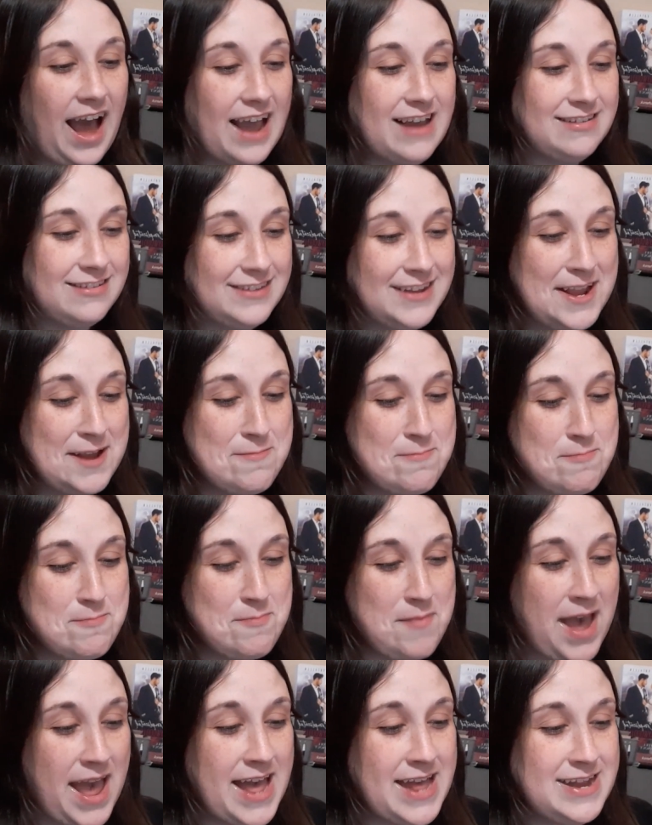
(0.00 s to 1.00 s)
I see
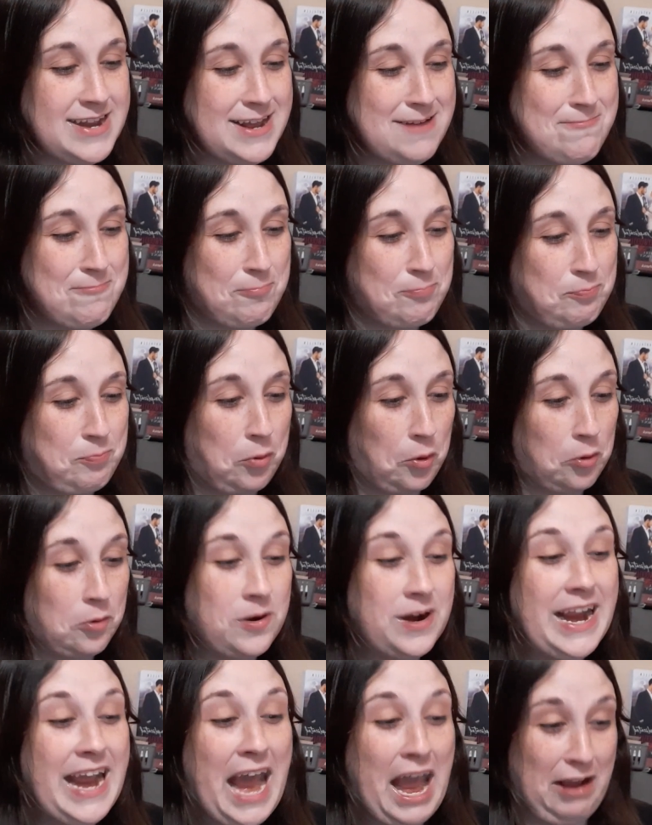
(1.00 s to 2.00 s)
men in
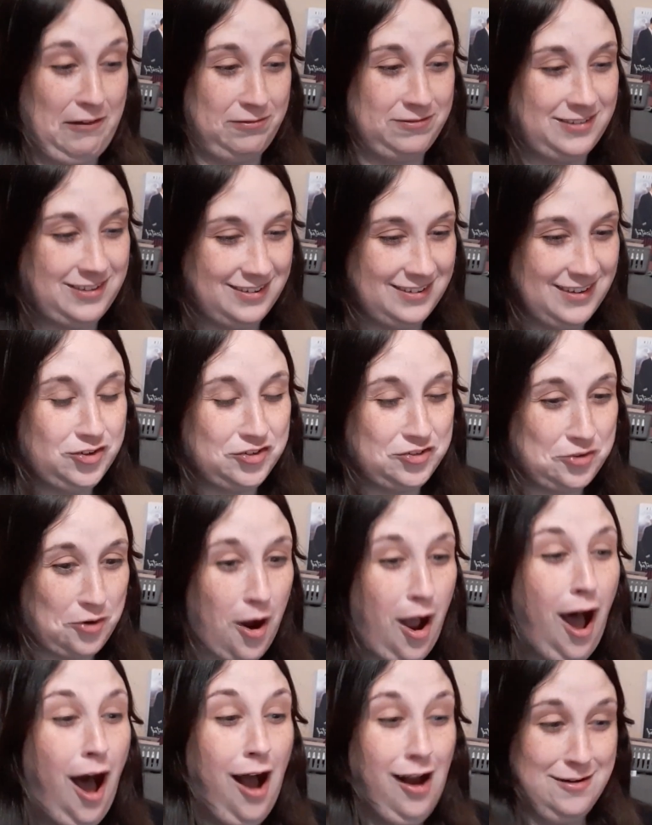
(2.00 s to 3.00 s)
briefs.
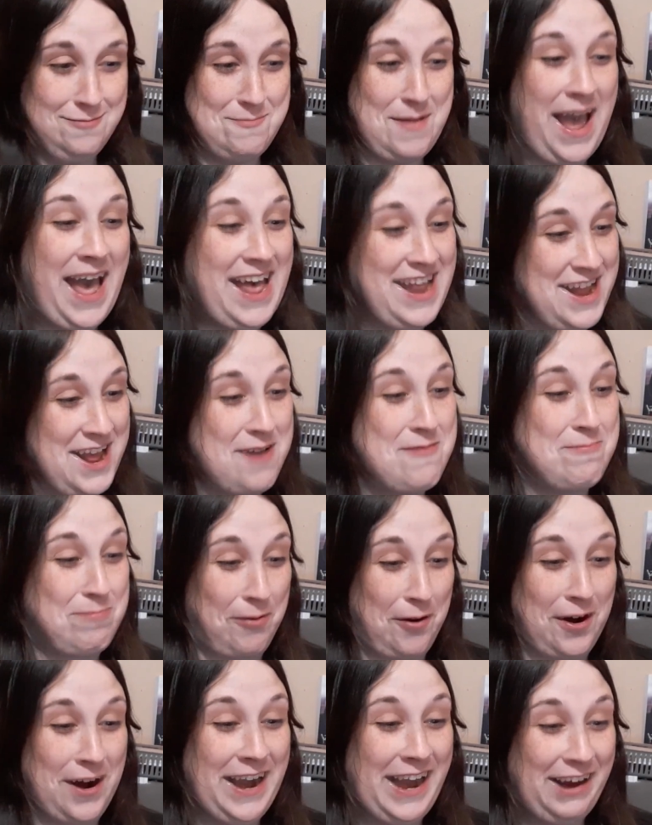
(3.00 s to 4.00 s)
Strong men in
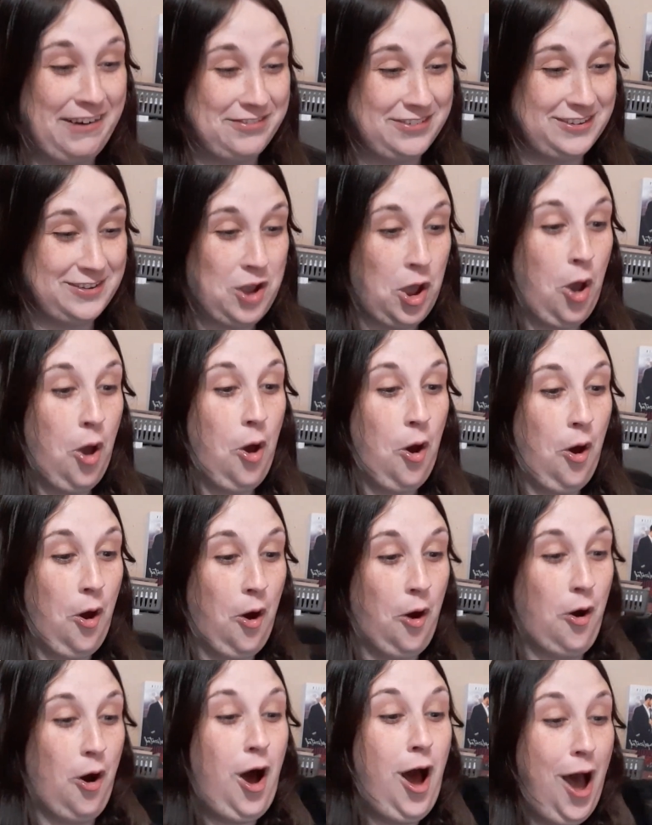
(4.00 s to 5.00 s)
briefs.
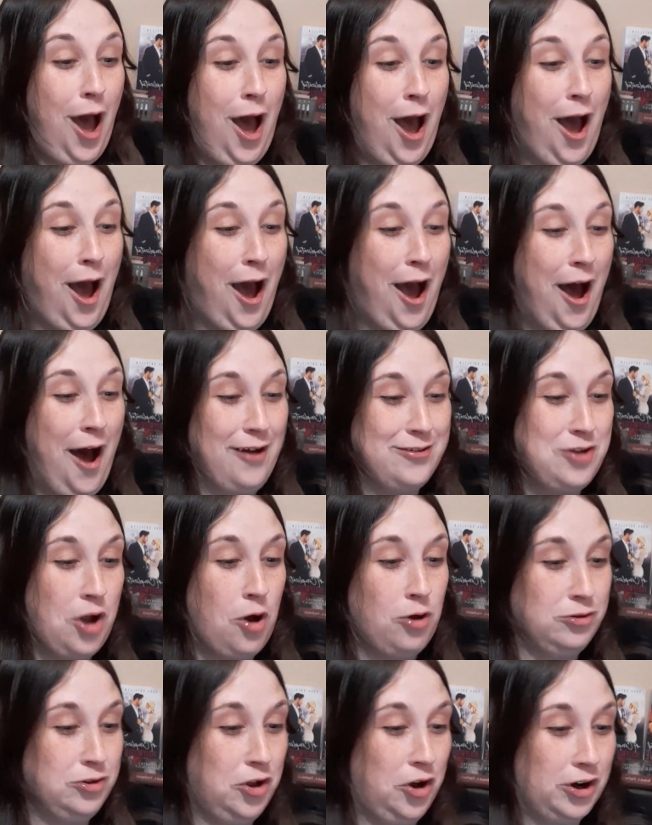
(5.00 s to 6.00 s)
Oh,
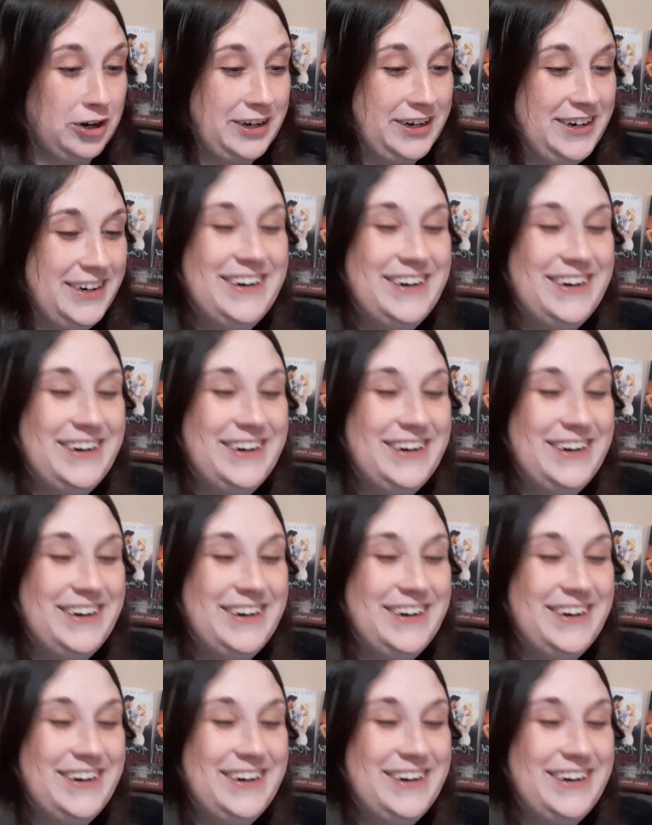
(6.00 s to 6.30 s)
don't look.